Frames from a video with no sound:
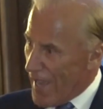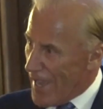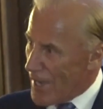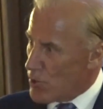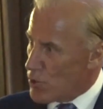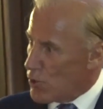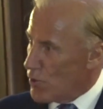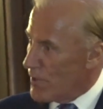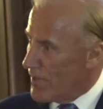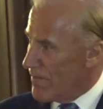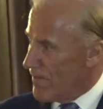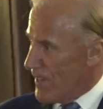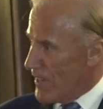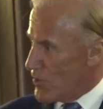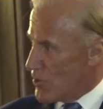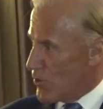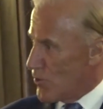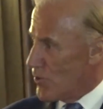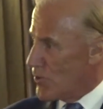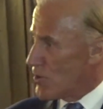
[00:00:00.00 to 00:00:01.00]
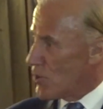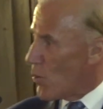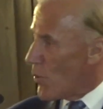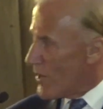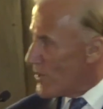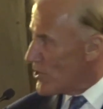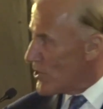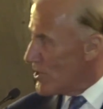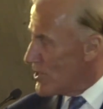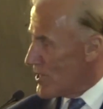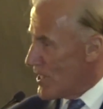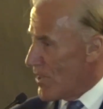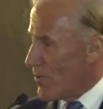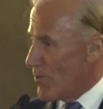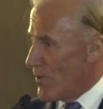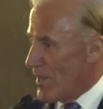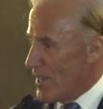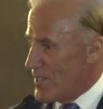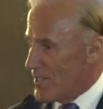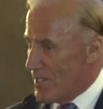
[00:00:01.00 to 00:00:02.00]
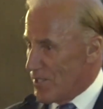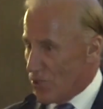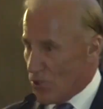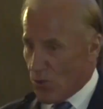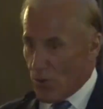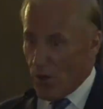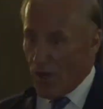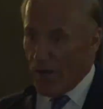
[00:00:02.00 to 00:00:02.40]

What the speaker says: actual investors, questions they raise, and so